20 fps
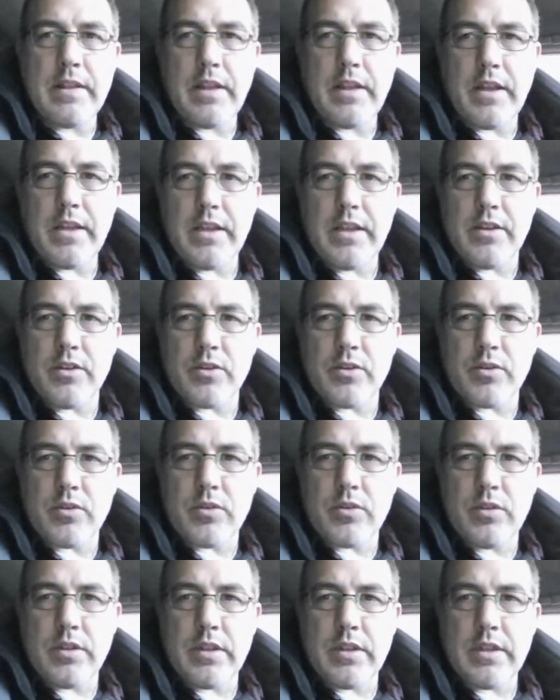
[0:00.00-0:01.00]
A lot of
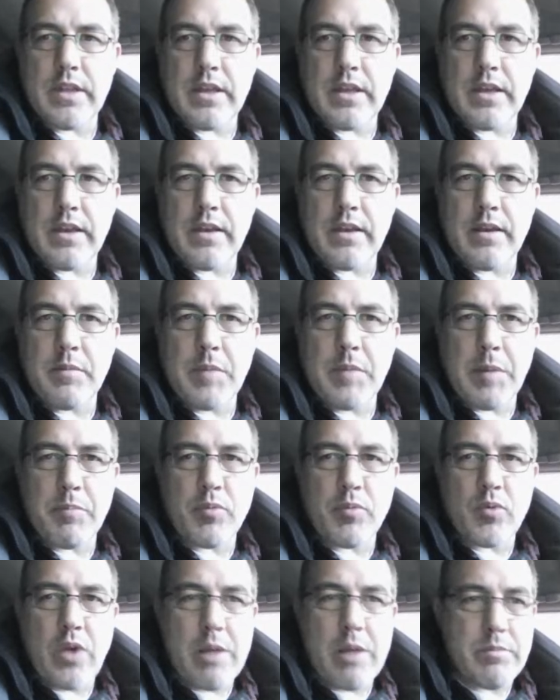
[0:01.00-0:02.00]
integral. I
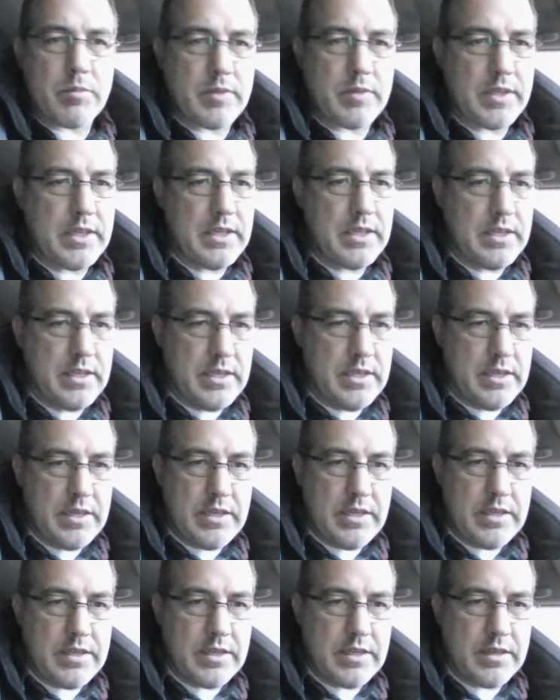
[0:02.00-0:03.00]

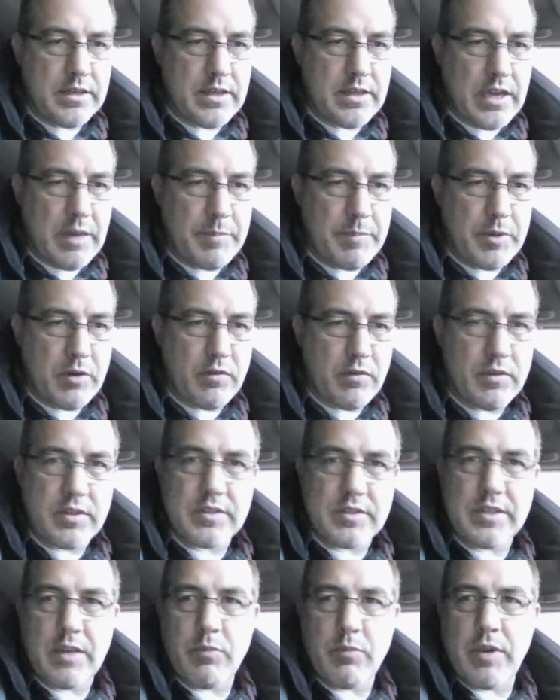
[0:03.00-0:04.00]
probably didn't copy over the
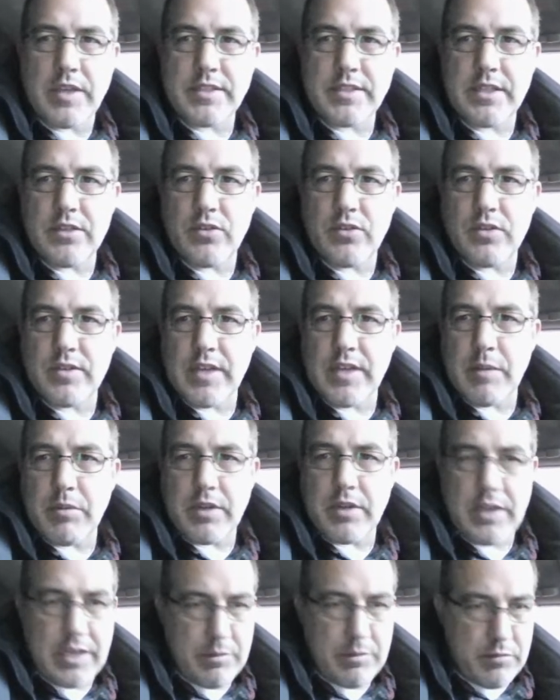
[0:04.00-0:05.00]
same wastegate
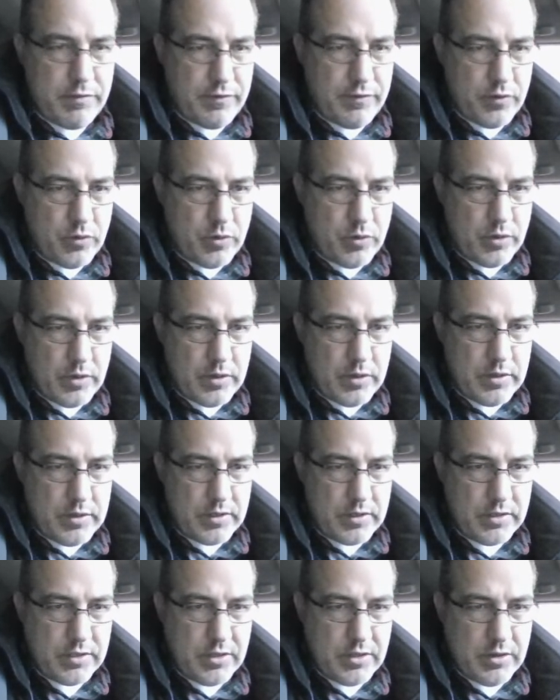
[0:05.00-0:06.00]
table I had before.
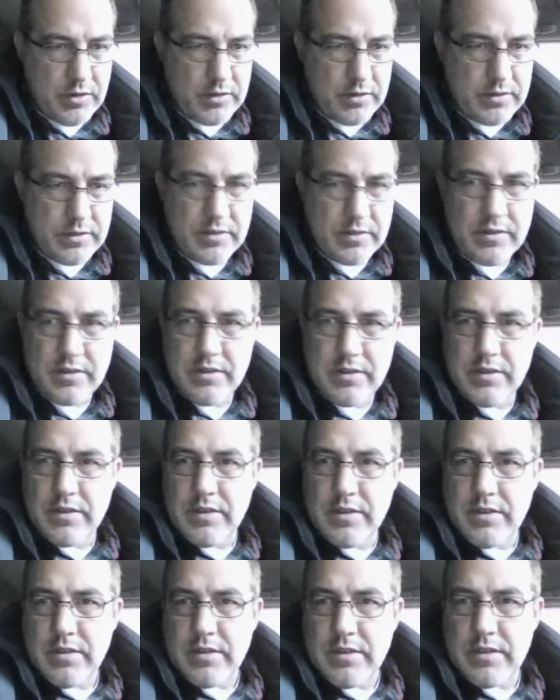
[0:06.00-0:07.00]
Start.
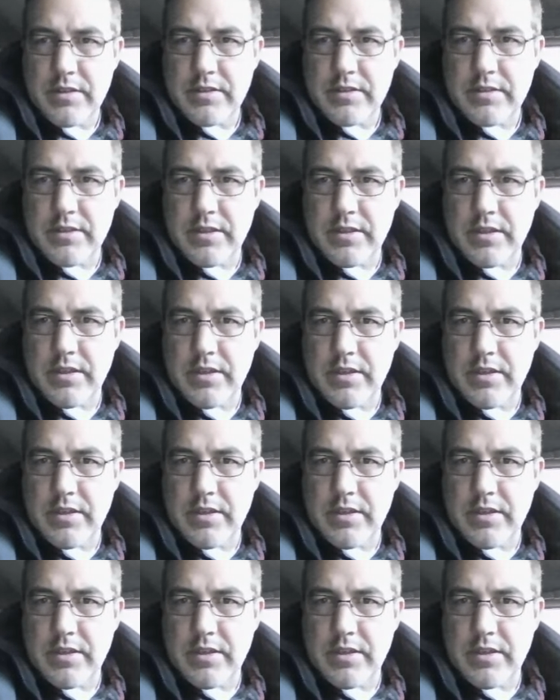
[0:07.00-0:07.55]
Let's see.